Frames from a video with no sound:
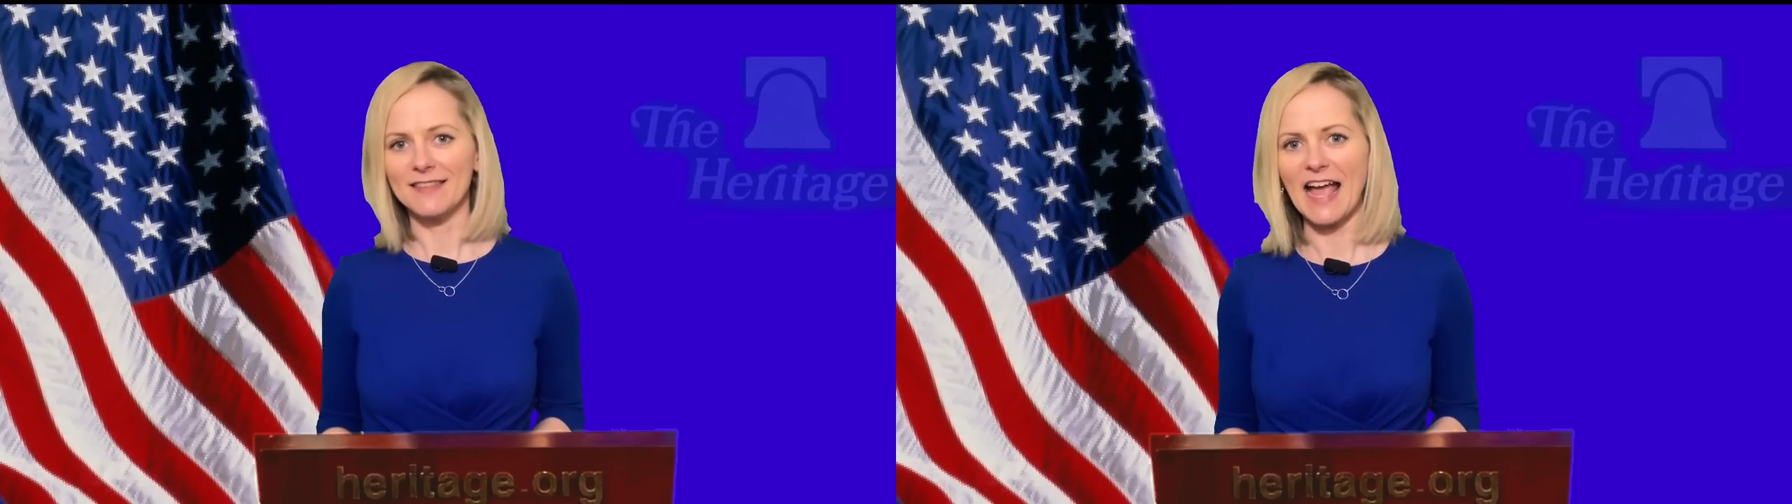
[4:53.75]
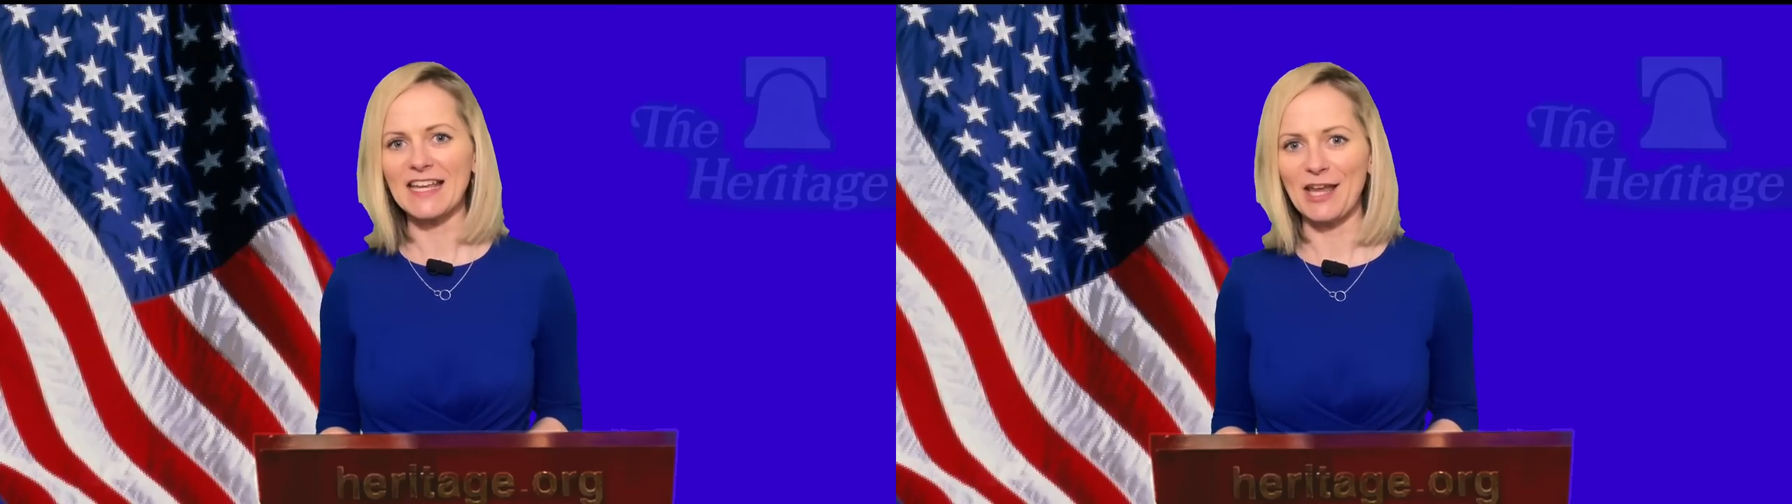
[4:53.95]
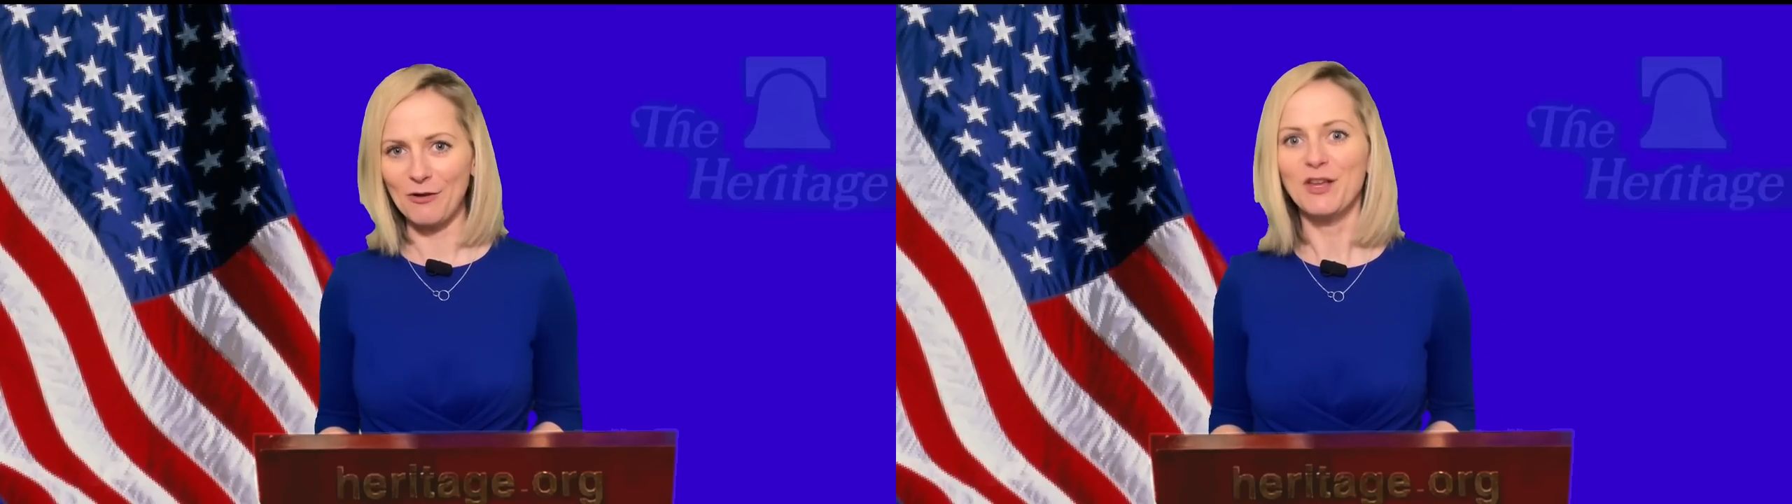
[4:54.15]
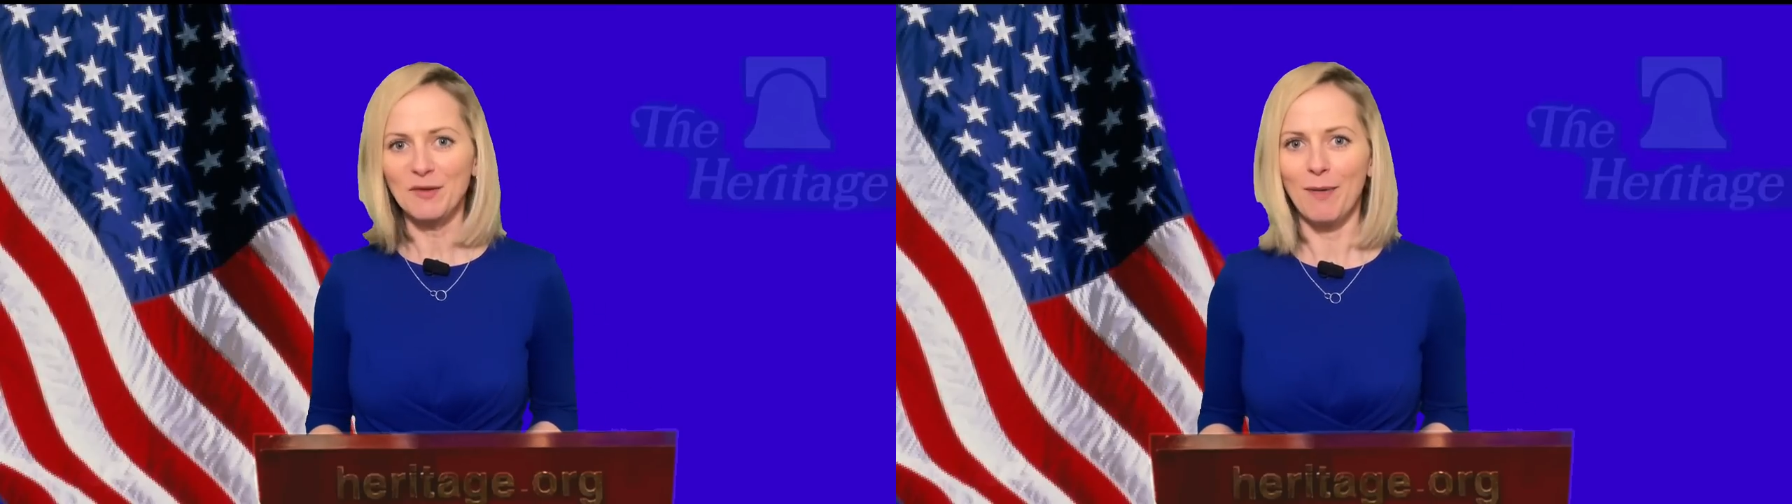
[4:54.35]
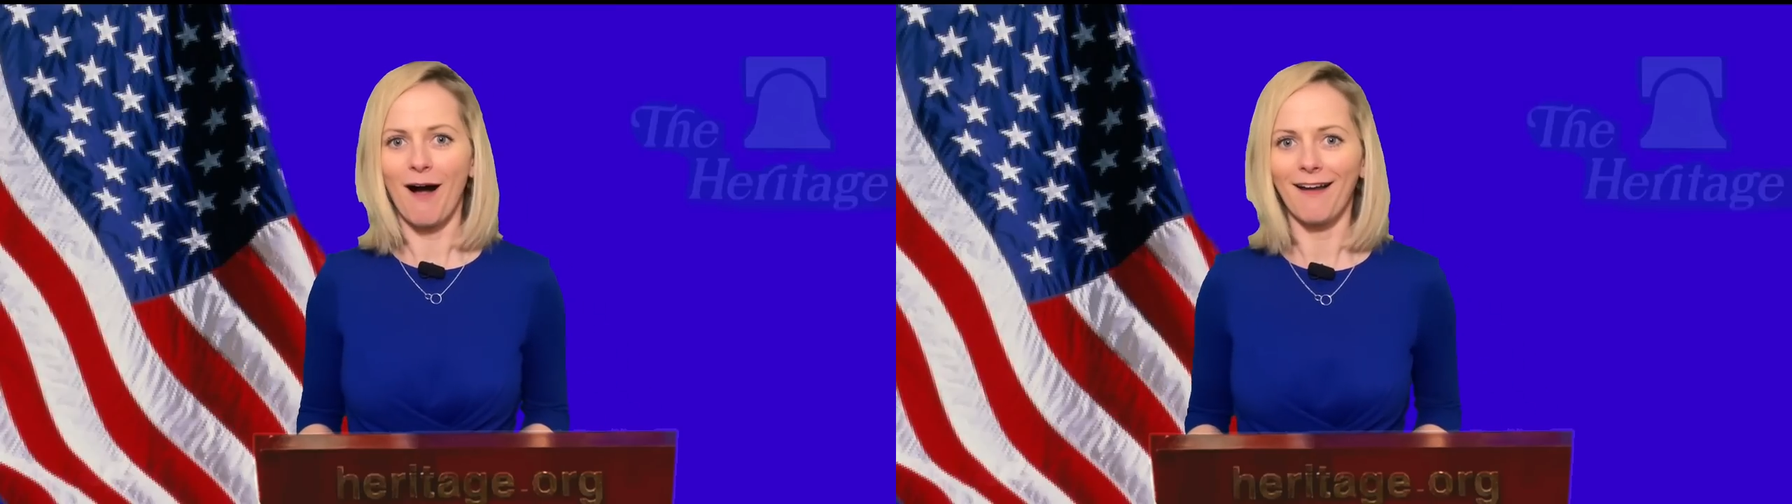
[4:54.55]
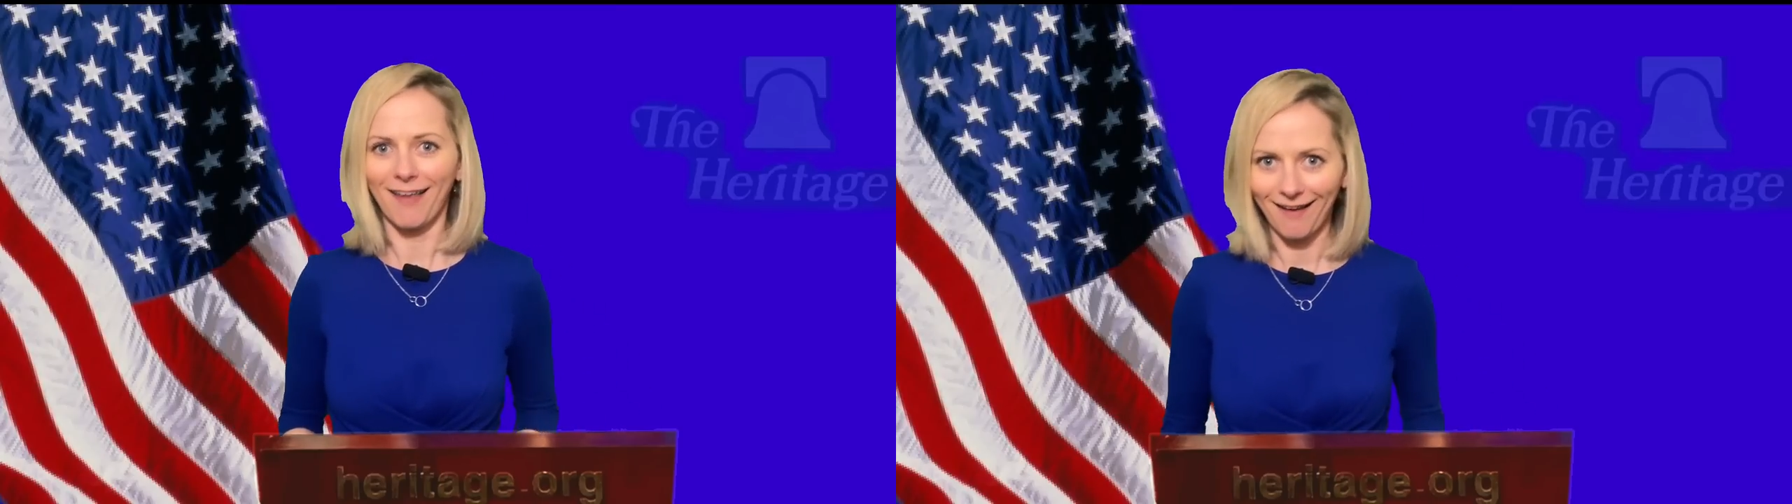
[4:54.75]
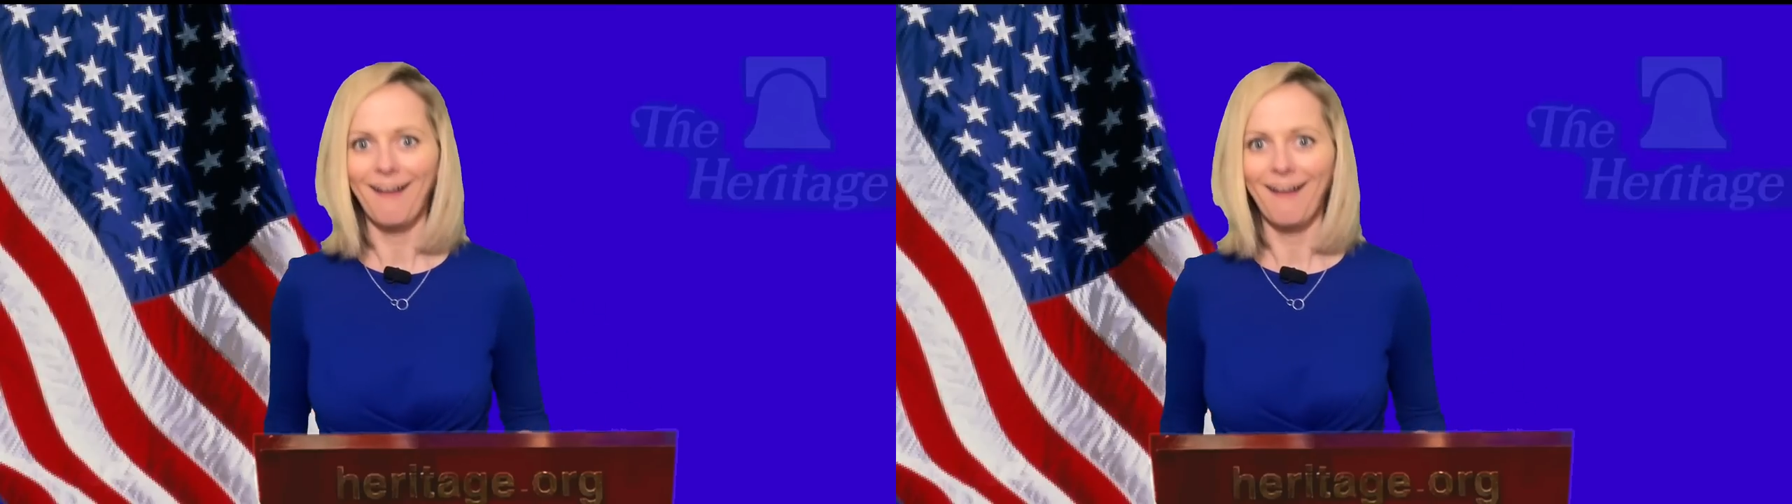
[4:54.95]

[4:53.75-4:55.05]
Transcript: Thank you. Goodbye.